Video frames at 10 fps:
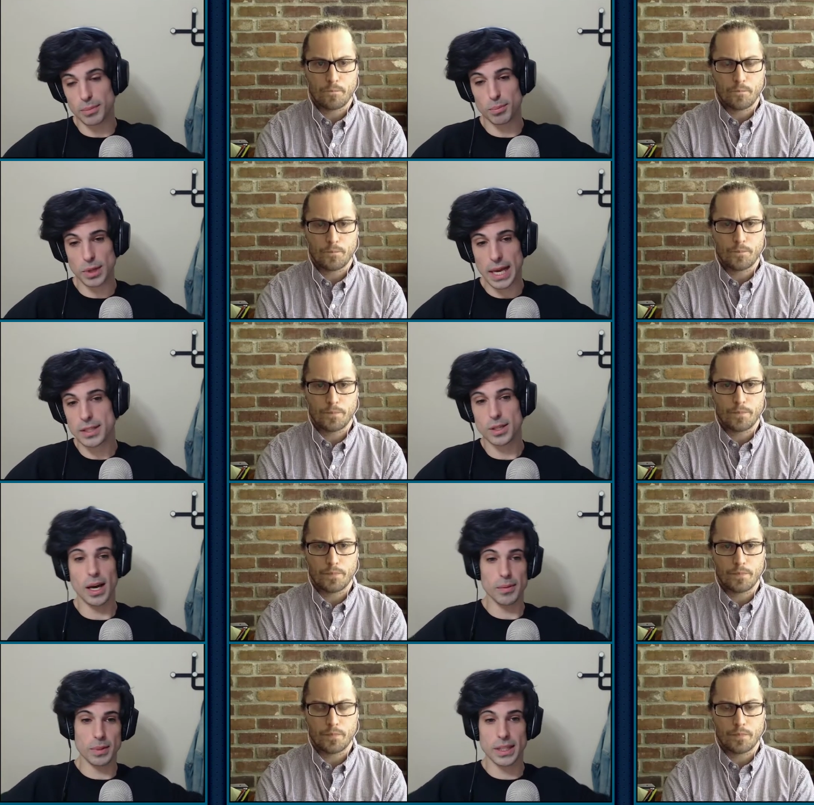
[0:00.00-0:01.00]

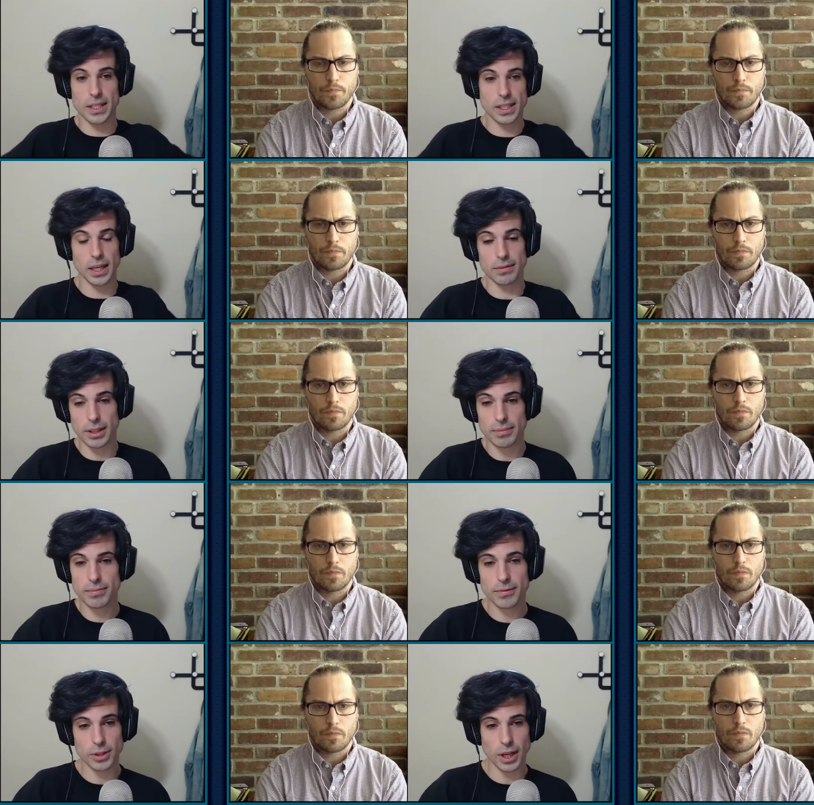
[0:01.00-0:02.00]
Speaker 1: Briançon, but that's kind of a
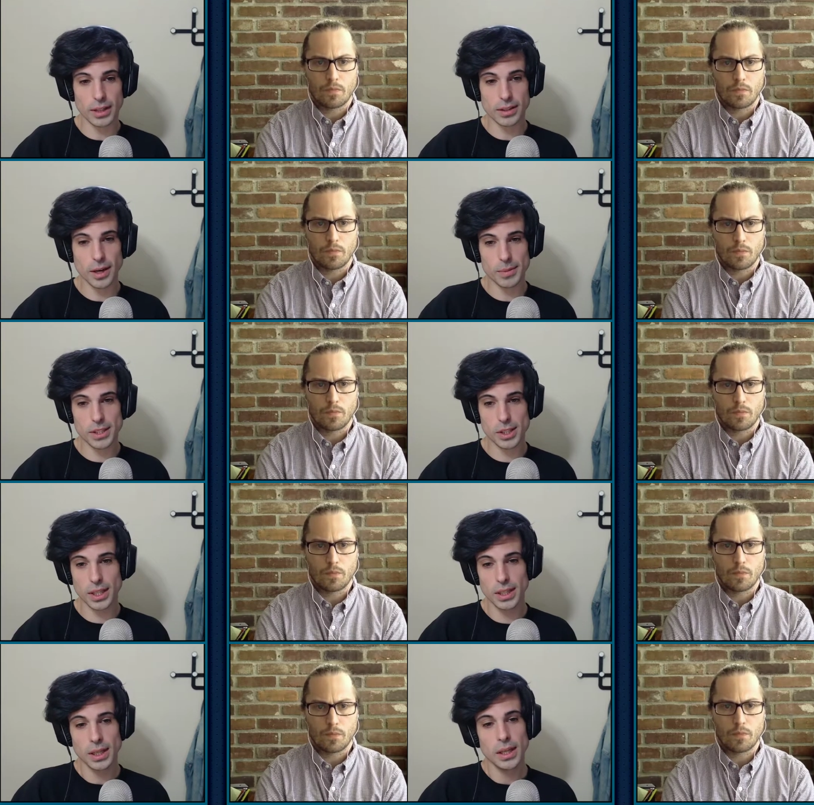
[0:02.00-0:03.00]
forgotten
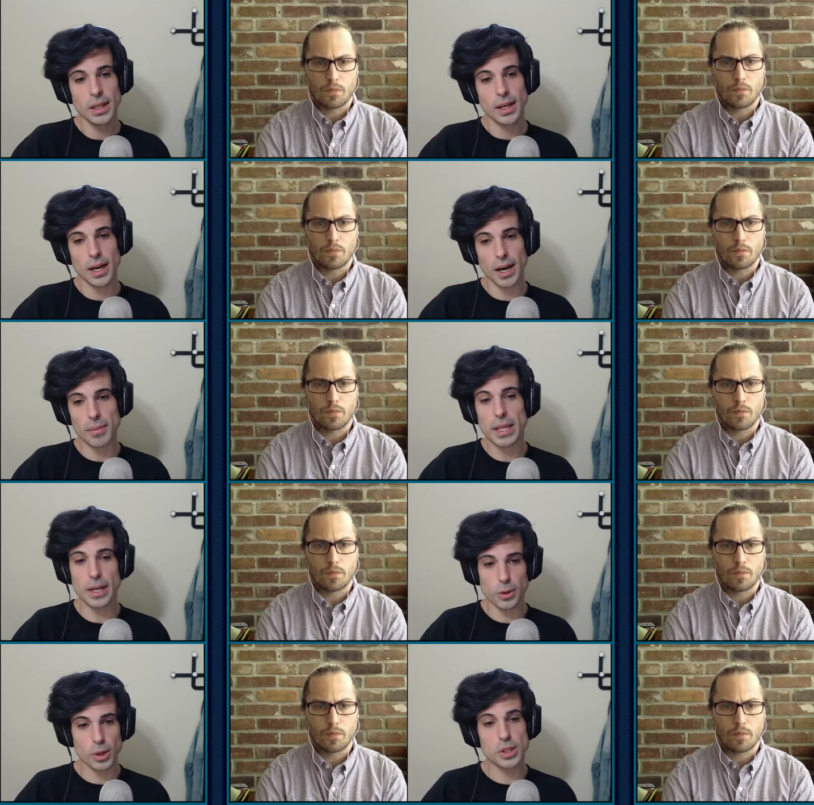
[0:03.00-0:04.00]
competition. Um, and then,
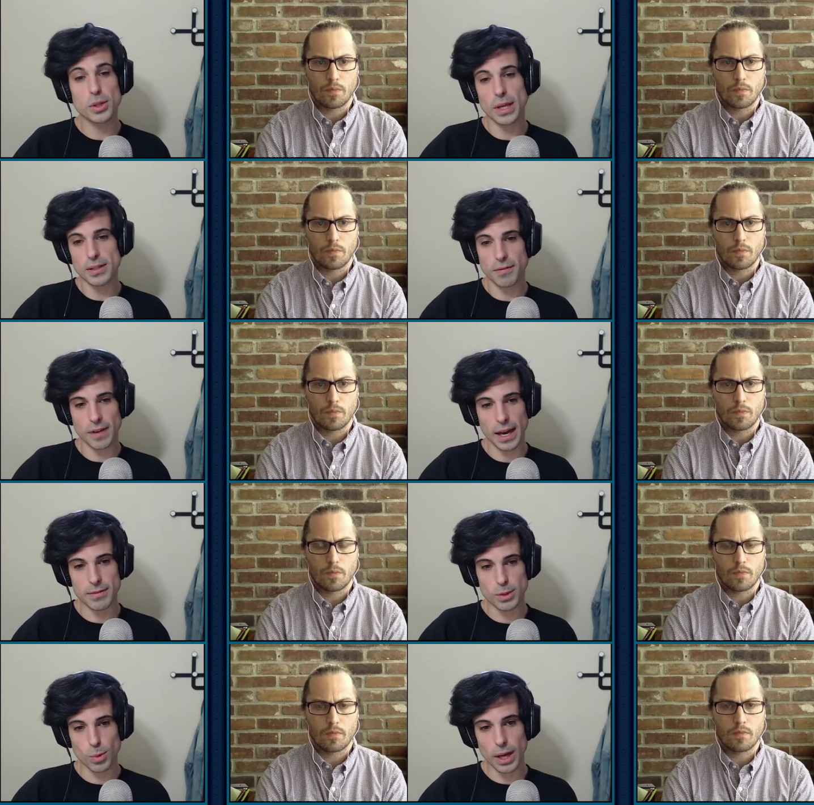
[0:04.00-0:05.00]
of course, 2005
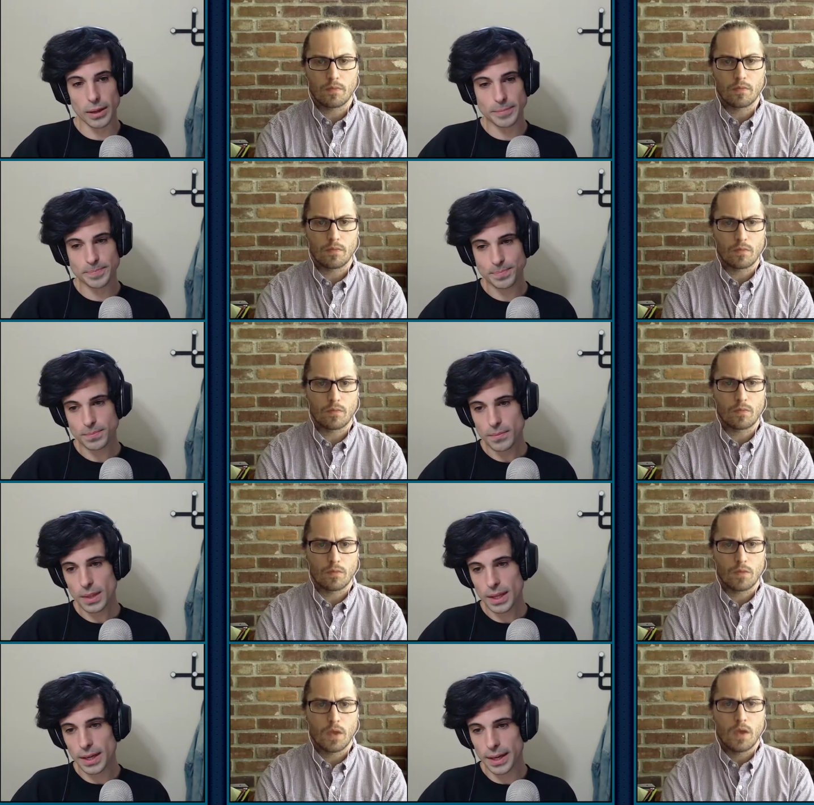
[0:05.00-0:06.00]
as well.
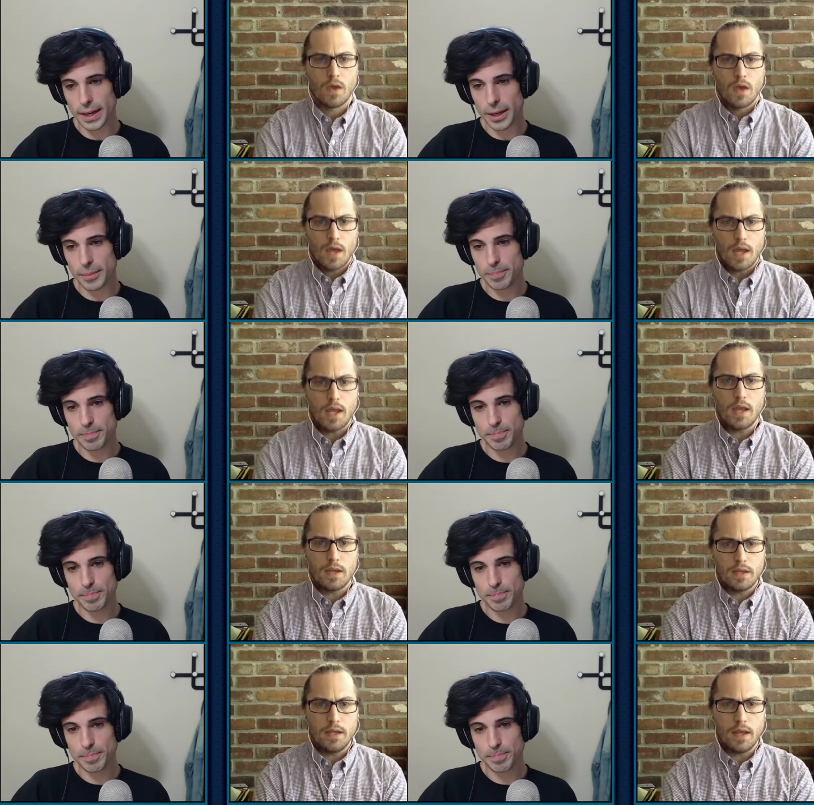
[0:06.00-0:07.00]
Speaker 2: Um,
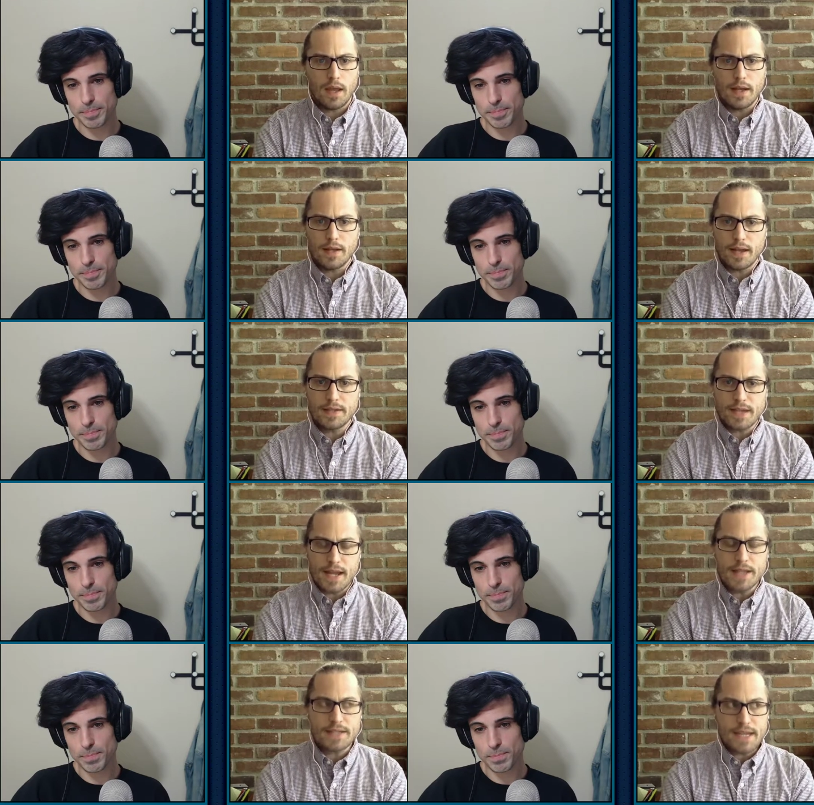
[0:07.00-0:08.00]
and it, it's
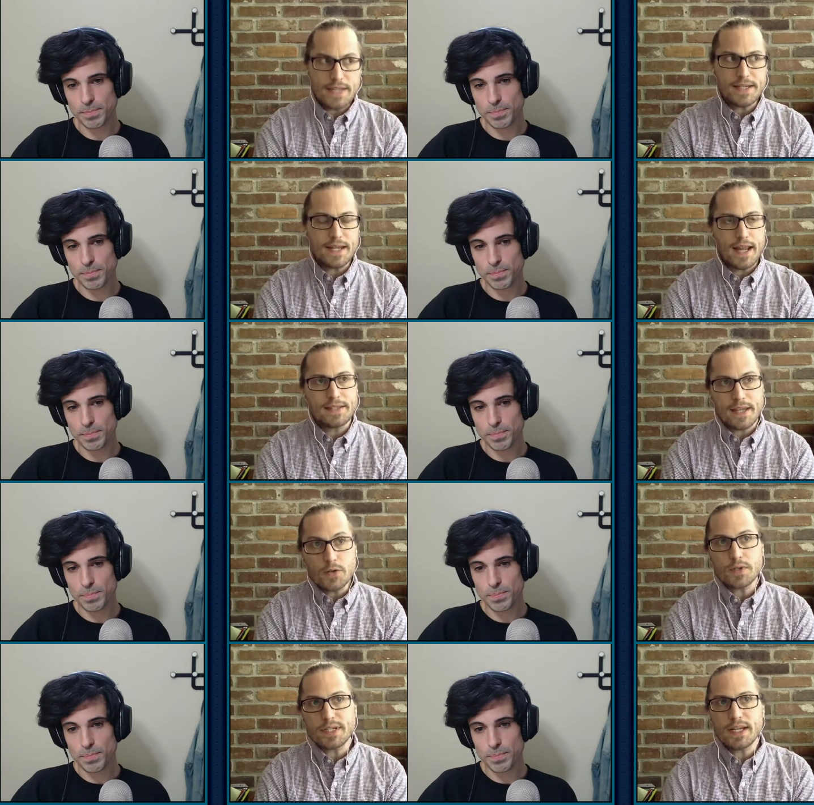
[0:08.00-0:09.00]
it's easy. It's
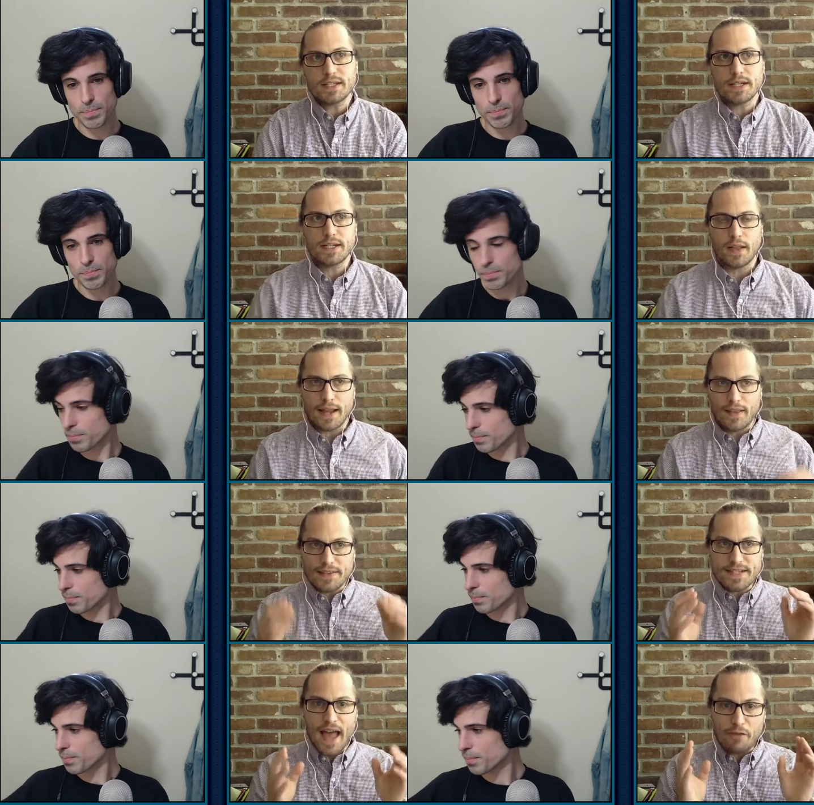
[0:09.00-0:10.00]
interesting to like.
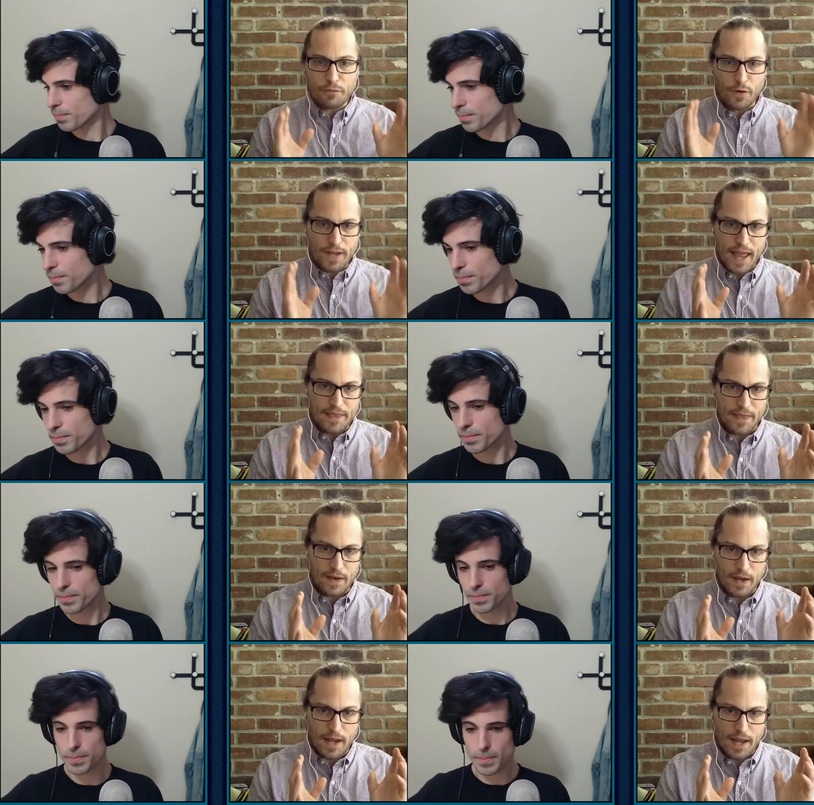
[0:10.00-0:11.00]
Let's not forget
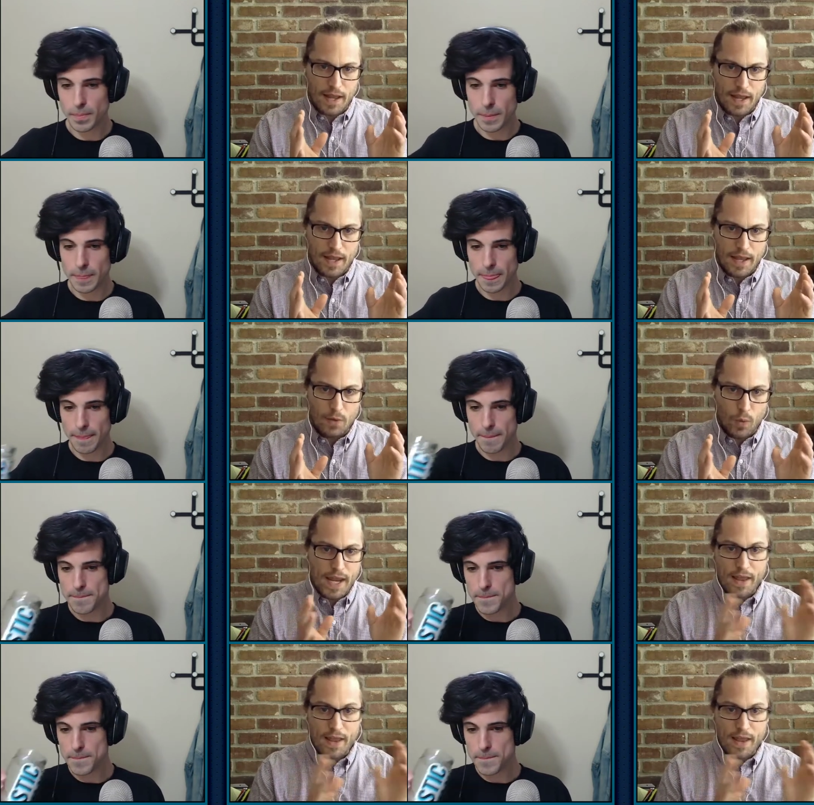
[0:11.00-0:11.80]
that we